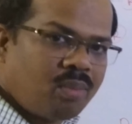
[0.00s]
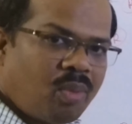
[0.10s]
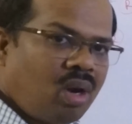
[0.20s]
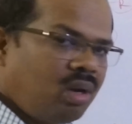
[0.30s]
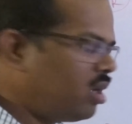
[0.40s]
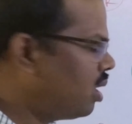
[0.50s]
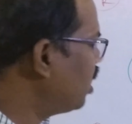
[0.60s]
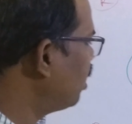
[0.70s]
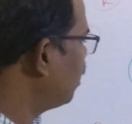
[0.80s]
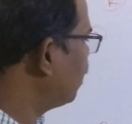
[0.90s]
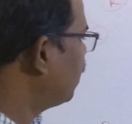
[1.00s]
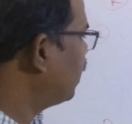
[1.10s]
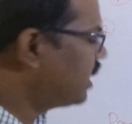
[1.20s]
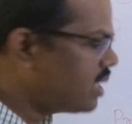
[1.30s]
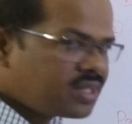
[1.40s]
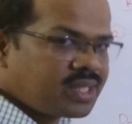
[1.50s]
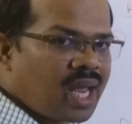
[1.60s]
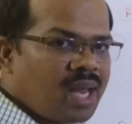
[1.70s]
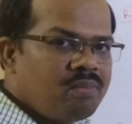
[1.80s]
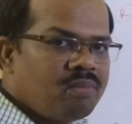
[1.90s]
ball? This
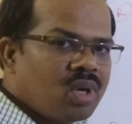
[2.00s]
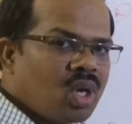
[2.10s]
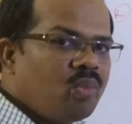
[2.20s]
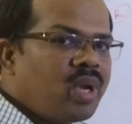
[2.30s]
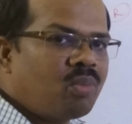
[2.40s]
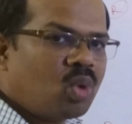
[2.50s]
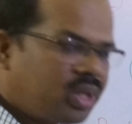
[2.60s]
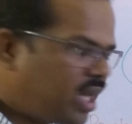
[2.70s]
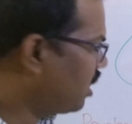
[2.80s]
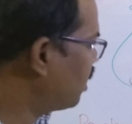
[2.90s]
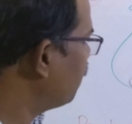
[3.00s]
time we have to think.